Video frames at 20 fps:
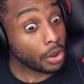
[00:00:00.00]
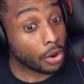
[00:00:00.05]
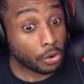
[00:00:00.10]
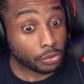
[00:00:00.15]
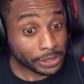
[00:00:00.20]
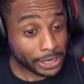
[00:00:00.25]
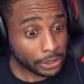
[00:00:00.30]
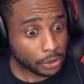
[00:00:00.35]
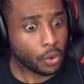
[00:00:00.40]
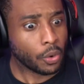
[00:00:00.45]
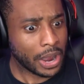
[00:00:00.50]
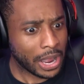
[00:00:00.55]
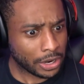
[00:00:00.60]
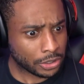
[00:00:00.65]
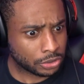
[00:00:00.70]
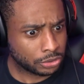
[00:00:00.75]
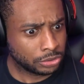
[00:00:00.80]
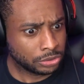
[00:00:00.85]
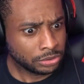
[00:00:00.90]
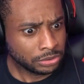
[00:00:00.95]
Okay,
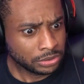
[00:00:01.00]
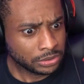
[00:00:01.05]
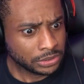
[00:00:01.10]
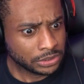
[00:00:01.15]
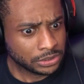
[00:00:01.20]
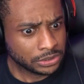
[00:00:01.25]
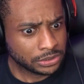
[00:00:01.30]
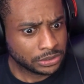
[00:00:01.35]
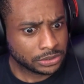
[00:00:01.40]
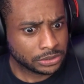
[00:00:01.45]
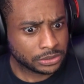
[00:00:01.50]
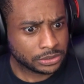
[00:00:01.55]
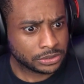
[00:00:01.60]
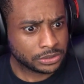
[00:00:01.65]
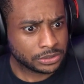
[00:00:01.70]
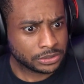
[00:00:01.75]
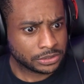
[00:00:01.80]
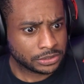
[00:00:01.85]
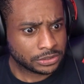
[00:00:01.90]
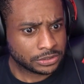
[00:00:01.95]
Haku.
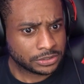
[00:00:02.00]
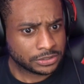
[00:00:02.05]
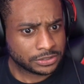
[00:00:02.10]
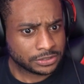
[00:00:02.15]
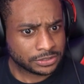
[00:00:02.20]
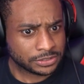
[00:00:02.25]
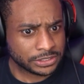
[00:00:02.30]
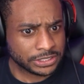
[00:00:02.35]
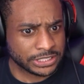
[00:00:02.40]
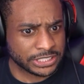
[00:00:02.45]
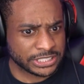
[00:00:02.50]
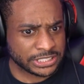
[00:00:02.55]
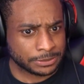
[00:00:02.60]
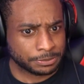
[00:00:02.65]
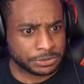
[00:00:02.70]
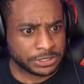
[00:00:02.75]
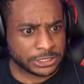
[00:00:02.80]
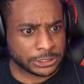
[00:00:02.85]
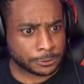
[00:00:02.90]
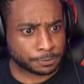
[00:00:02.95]
Yeah, give
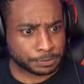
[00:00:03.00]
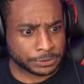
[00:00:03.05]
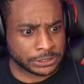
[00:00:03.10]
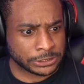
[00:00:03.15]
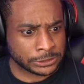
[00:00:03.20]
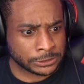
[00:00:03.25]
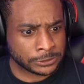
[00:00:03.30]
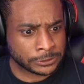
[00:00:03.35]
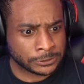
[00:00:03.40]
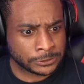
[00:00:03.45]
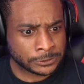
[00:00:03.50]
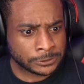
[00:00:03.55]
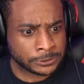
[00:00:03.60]
me that spear.